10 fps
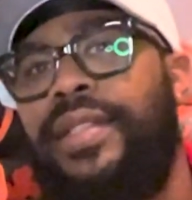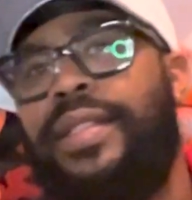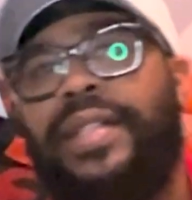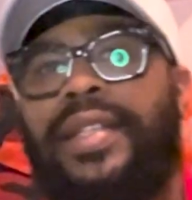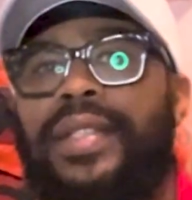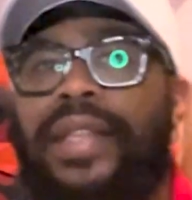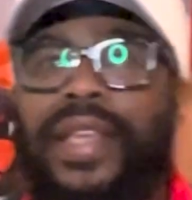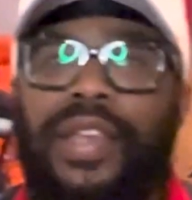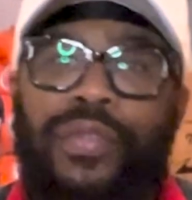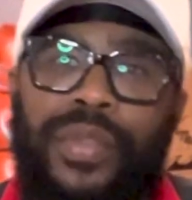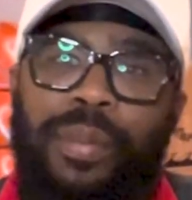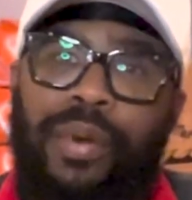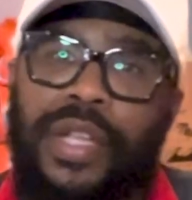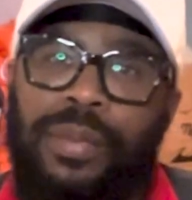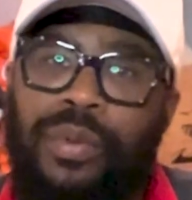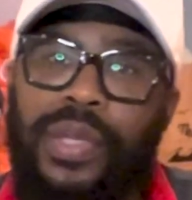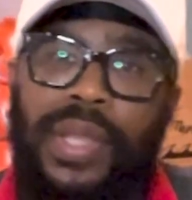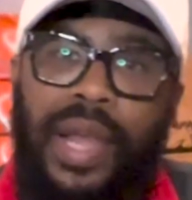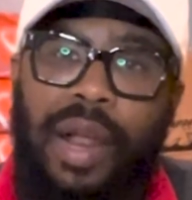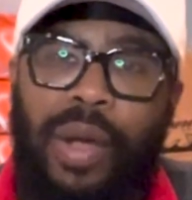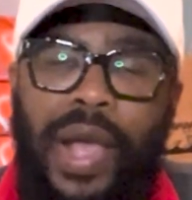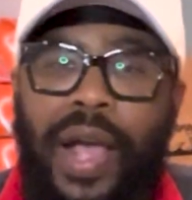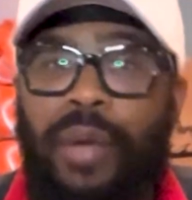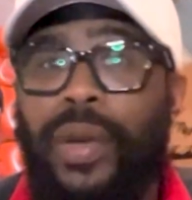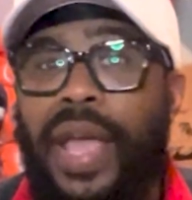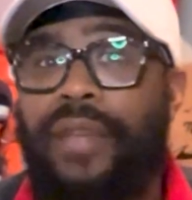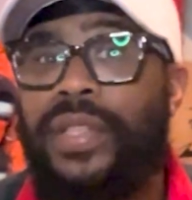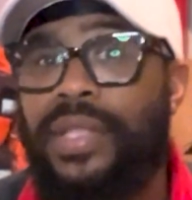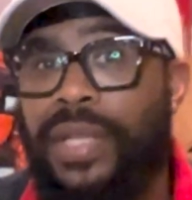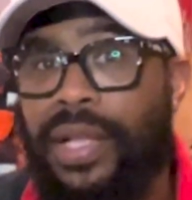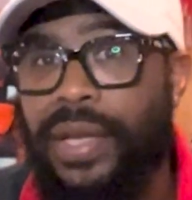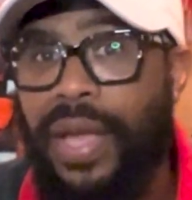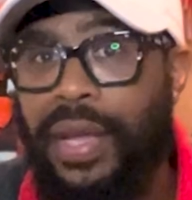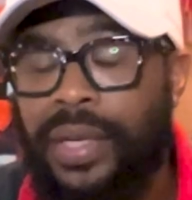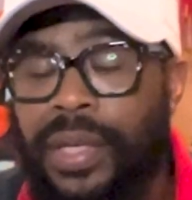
doesn't hit for the price point that I would have to sell it at